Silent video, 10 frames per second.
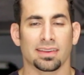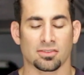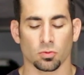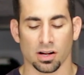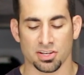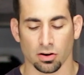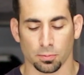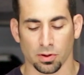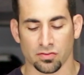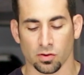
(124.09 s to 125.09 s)
Thanks for watching our
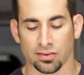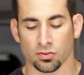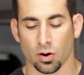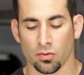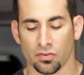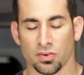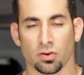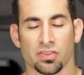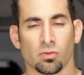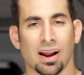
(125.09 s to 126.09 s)
brief graphical overview
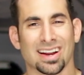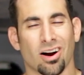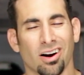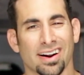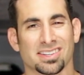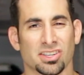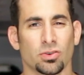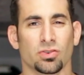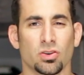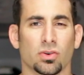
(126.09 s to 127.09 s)
of the Arai
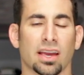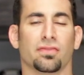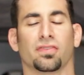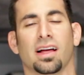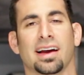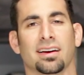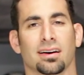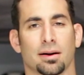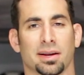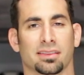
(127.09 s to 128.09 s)
RXQ UK flag.
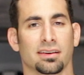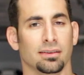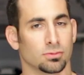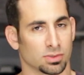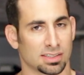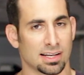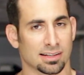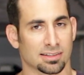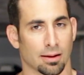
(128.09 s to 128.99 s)
I'm Anthony. We'll see you next